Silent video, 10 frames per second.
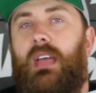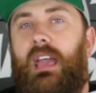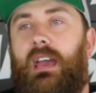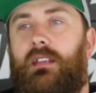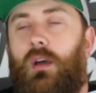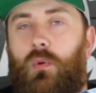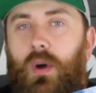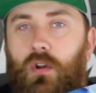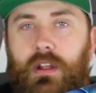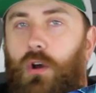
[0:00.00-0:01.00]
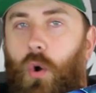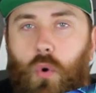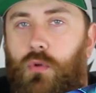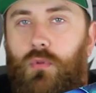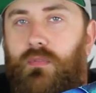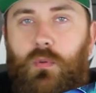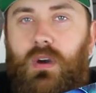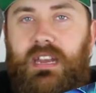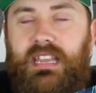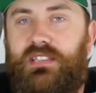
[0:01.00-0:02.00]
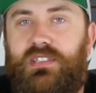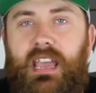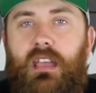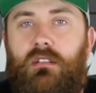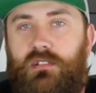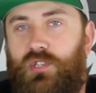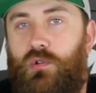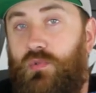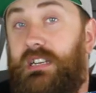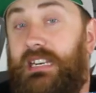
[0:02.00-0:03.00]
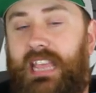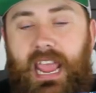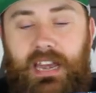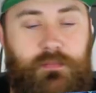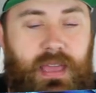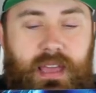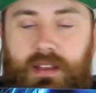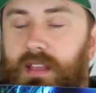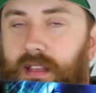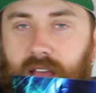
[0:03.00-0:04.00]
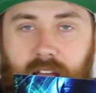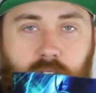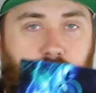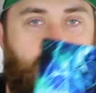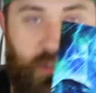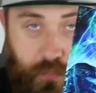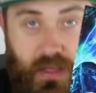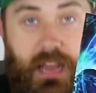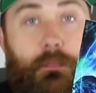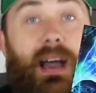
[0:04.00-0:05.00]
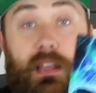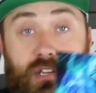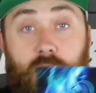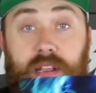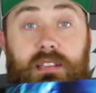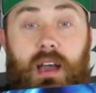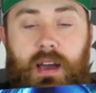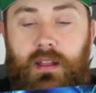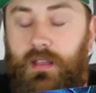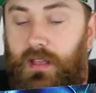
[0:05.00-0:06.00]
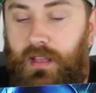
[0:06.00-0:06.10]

and uh, we want to rent a horror movie, wanted to get scared, and so we rented Candyman, uh, who was played by Tony Todd.